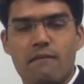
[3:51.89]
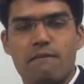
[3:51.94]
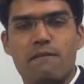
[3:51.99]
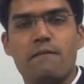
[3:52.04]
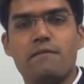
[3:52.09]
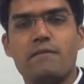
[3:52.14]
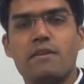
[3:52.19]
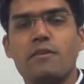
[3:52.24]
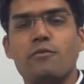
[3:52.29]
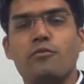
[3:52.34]

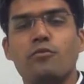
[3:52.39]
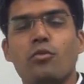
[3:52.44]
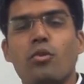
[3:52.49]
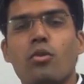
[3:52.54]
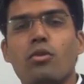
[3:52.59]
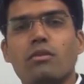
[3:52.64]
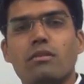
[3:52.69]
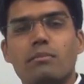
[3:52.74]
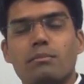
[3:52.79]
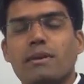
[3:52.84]

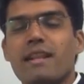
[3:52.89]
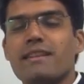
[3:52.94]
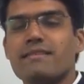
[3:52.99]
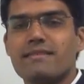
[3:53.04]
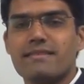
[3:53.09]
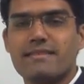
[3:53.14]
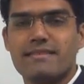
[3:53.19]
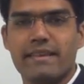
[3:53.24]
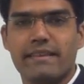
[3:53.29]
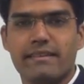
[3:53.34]
54
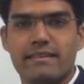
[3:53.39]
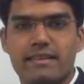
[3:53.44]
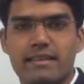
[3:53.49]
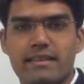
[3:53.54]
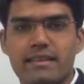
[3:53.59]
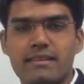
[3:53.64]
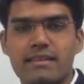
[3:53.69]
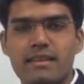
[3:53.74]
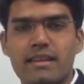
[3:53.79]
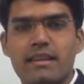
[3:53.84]
plus
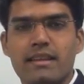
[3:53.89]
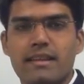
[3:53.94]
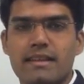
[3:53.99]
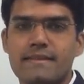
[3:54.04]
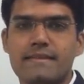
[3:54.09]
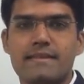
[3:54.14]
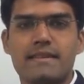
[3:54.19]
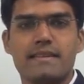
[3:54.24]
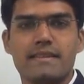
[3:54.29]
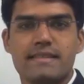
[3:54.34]
16
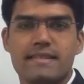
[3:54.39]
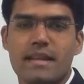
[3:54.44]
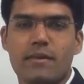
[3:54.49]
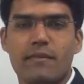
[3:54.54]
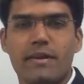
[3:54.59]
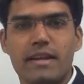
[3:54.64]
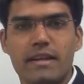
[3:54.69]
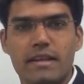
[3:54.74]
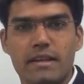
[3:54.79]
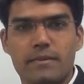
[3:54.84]
is
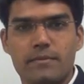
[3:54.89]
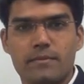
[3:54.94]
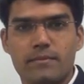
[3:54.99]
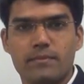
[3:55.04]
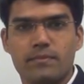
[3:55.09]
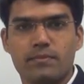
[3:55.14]
70.